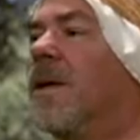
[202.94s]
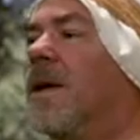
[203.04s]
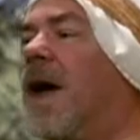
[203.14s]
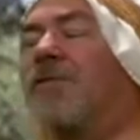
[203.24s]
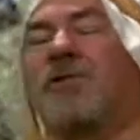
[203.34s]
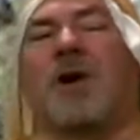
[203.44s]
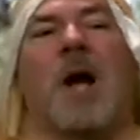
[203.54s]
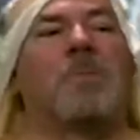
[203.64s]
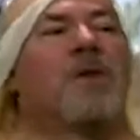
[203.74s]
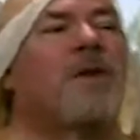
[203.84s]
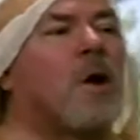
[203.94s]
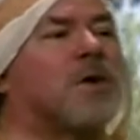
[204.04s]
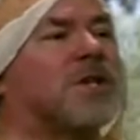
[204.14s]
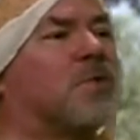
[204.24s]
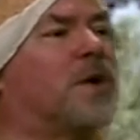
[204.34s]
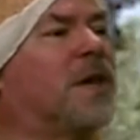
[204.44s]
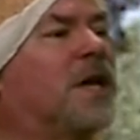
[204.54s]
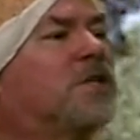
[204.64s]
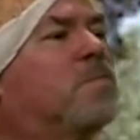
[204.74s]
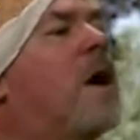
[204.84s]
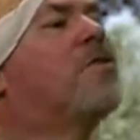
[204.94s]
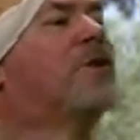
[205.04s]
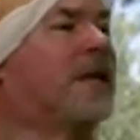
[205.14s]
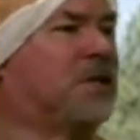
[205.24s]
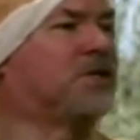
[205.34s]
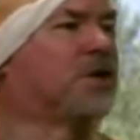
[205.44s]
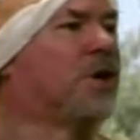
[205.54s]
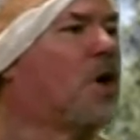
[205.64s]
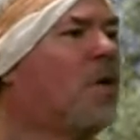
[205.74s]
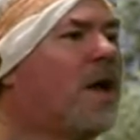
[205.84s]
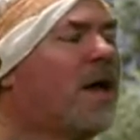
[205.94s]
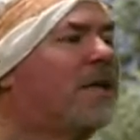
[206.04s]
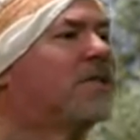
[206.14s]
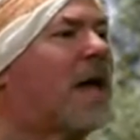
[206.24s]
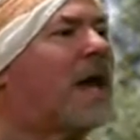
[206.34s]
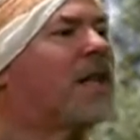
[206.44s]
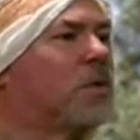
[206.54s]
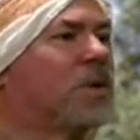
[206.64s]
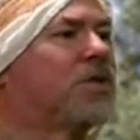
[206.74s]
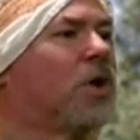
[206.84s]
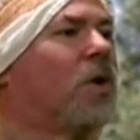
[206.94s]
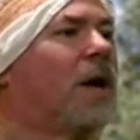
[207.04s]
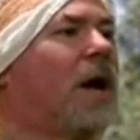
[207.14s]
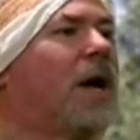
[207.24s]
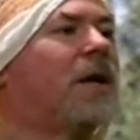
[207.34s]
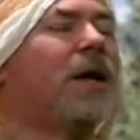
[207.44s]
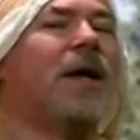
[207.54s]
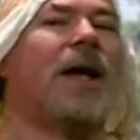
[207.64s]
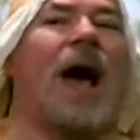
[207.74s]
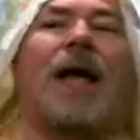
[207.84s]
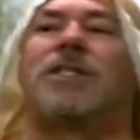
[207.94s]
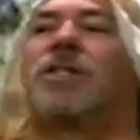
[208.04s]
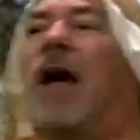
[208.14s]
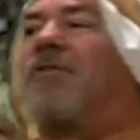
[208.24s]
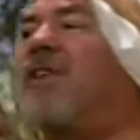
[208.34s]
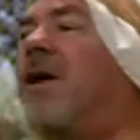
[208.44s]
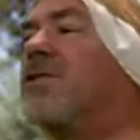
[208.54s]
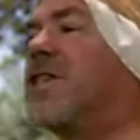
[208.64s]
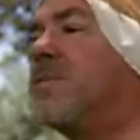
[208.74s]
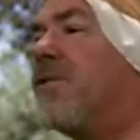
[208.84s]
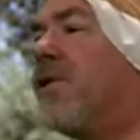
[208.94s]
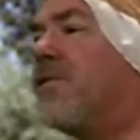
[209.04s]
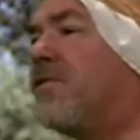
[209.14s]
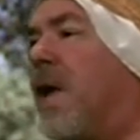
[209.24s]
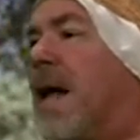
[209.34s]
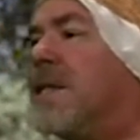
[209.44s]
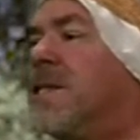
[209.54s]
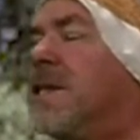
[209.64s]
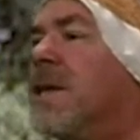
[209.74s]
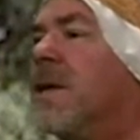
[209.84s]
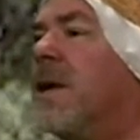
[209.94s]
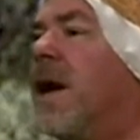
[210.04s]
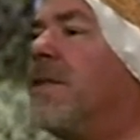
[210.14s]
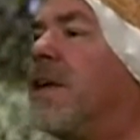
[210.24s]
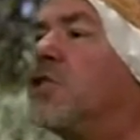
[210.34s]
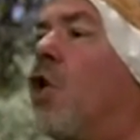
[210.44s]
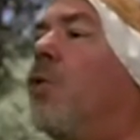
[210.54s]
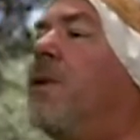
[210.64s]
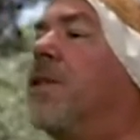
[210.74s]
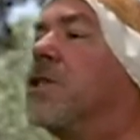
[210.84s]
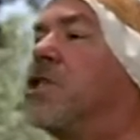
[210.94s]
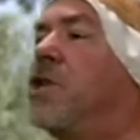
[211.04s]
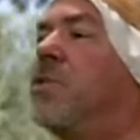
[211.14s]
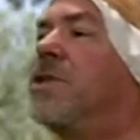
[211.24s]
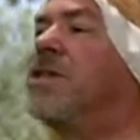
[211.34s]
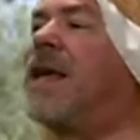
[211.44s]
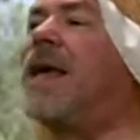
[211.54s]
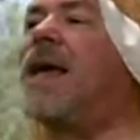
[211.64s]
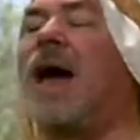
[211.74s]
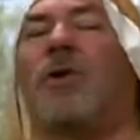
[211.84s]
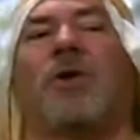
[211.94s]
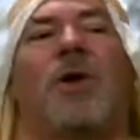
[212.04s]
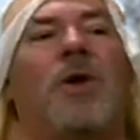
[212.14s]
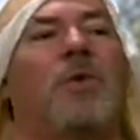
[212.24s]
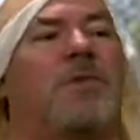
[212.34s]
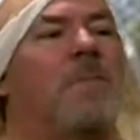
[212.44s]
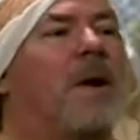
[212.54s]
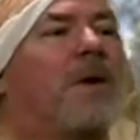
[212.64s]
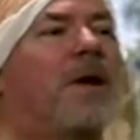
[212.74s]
After a couple of hours, I realized Mother needs to know exactly what's going on. I, I found some of her friends, and they told me that she was staying out with Mary